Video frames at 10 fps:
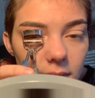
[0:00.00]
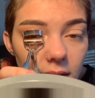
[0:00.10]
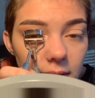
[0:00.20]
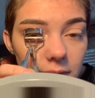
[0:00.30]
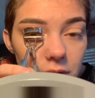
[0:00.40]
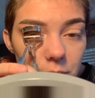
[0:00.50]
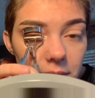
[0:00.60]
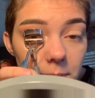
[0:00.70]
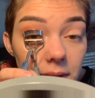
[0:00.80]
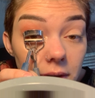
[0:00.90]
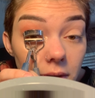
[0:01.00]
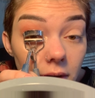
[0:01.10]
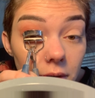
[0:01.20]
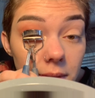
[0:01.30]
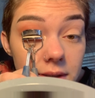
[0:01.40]
and it feels weird, but you go
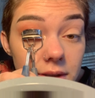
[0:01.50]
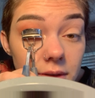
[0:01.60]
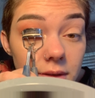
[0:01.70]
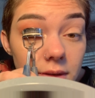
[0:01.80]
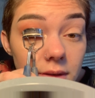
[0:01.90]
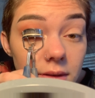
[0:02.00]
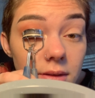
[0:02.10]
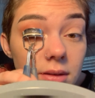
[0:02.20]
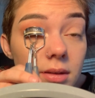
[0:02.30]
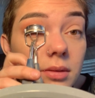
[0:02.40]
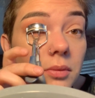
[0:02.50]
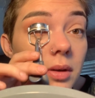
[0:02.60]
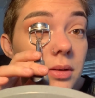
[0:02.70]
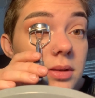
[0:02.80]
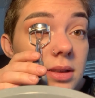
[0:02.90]
all the way to the
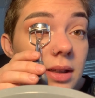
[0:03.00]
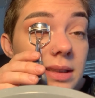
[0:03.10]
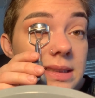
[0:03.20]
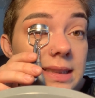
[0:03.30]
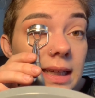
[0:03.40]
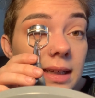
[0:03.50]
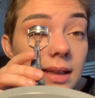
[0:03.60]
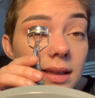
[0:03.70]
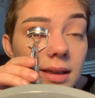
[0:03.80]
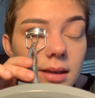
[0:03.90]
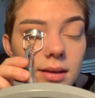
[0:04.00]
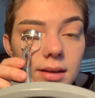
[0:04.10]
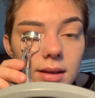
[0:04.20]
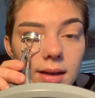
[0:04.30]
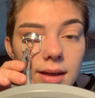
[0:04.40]
roots, you can see,
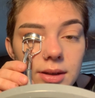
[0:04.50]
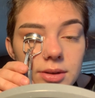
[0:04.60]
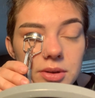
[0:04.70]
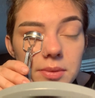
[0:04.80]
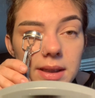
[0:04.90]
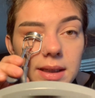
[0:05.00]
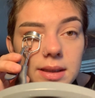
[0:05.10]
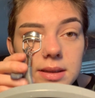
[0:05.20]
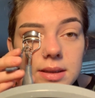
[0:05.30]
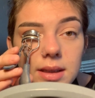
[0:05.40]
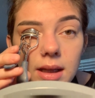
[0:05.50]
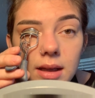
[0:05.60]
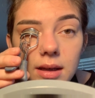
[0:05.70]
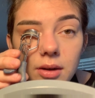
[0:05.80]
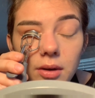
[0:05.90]
and you squeeze
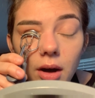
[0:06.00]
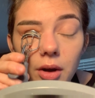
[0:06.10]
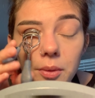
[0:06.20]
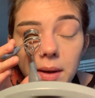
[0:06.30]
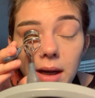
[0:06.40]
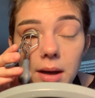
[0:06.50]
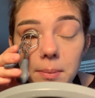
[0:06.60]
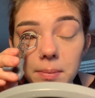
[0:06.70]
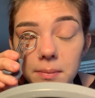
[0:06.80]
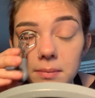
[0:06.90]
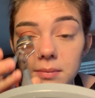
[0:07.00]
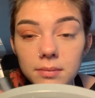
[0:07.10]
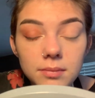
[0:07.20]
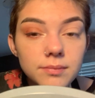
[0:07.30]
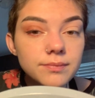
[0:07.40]
and go all the way up
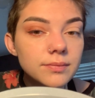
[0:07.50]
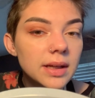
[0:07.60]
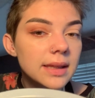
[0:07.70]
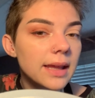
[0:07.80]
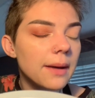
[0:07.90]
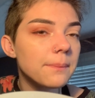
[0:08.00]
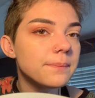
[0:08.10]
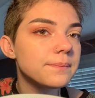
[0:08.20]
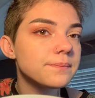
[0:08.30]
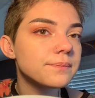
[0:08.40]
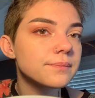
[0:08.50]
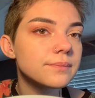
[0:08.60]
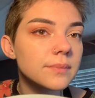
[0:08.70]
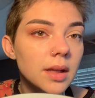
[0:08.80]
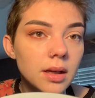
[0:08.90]
like that.
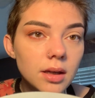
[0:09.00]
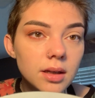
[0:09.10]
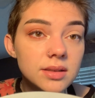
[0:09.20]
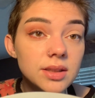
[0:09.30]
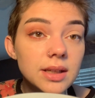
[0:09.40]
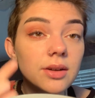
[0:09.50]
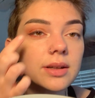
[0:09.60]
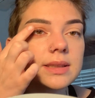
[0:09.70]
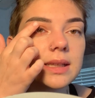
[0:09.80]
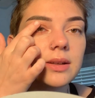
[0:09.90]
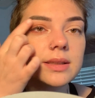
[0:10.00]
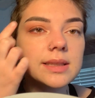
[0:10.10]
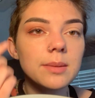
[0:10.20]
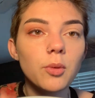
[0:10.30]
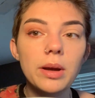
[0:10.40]
And so you can already see, you can
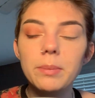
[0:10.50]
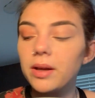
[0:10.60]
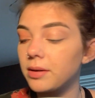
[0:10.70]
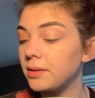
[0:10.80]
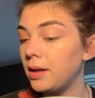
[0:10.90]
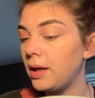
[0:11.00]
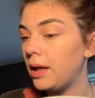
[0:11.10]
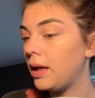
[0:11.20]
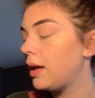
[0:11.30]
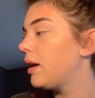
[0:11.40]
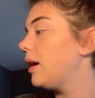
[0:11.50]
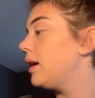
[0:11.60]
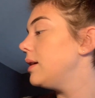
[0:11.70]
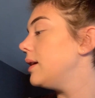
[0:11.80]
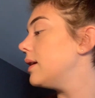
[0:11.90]
see them way better.
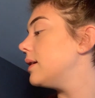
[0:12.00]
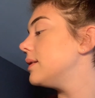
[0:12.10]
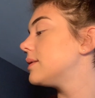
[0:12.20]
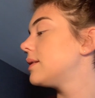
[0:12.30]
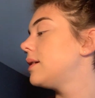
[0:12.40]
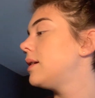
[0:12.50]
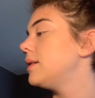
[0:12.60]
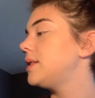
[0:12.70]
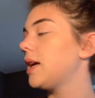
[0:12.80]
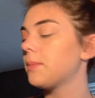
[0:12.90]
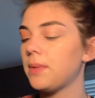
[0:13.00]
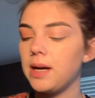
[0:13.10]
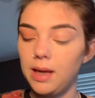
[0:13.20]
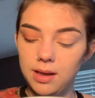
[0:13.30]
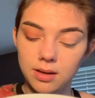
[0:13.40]
And I take
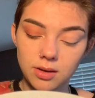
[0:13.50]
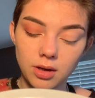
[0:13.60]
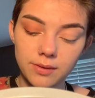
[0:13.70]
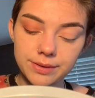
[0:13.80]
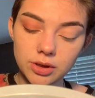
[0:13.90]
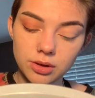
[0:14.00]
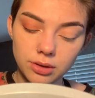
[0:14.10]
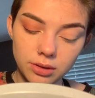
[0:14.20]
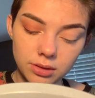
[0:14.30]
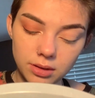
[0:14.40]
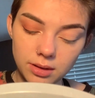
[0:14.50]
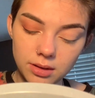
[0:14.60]
my CoverGirl